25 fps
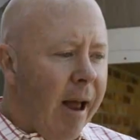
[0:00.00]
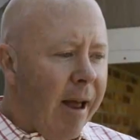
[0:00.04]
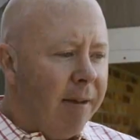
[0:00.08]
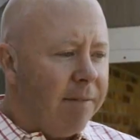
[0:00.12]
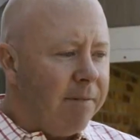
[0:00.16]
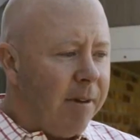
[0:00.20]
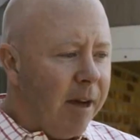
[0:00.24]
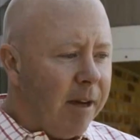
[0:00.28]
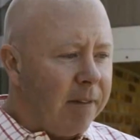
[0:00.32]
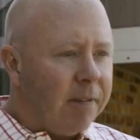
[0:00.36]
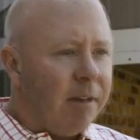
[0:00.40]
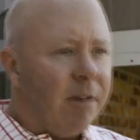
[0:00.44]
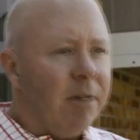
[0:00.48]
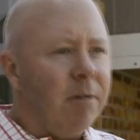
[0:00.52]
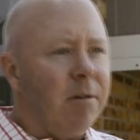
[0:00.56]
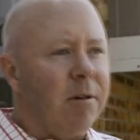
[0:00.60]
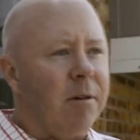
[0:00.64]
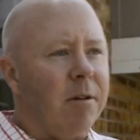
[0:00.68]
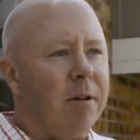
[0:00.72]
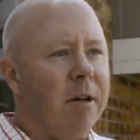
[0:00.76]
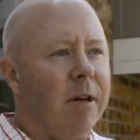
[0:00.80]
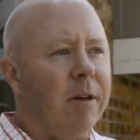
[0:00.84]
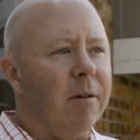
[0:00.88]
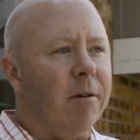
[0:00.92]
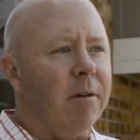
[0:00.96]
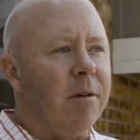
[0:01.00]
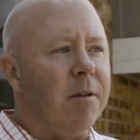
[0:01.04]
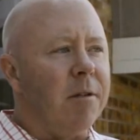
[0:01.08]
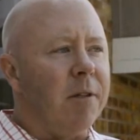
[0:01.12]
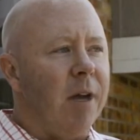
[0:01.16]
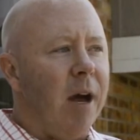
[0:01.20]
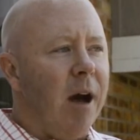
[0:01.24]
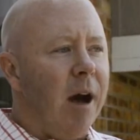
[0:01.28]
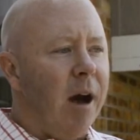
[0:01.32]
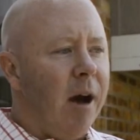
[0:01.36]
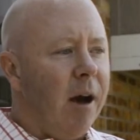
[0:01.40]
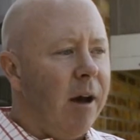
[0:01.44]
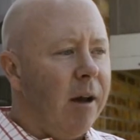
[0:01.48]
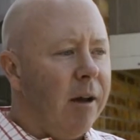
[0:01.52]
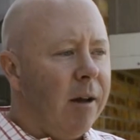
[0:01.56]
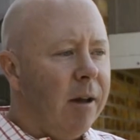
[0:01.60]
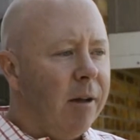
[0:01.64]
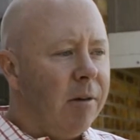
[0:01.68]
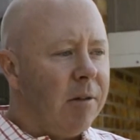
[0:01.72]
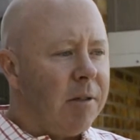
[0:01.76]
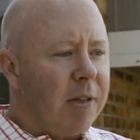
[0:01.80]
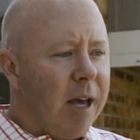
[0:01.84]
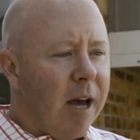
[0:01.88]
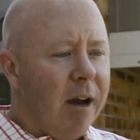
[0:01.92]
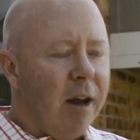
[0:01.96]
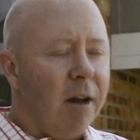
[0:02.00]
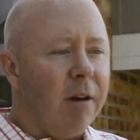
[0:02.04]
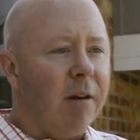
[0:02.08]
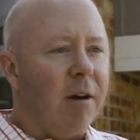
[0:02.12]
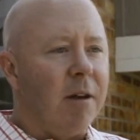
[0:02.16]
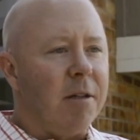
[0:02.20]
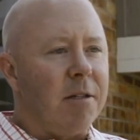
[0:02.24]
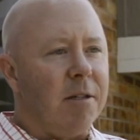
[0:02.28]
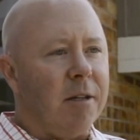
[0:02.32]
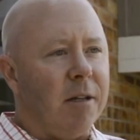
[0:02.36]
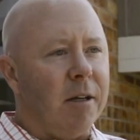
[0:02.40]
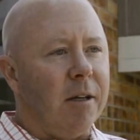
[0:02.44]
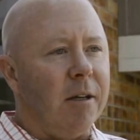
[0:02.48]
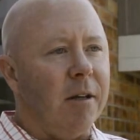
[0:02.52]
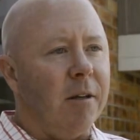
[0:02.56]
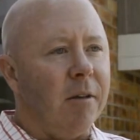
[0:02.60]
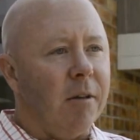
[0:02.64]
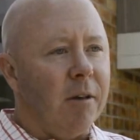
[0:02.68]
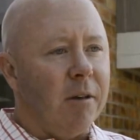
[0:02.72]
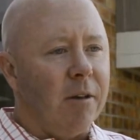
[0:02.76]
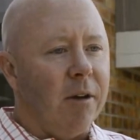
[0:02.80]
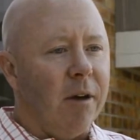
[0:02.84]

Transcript: In fact, it was kind of interesting.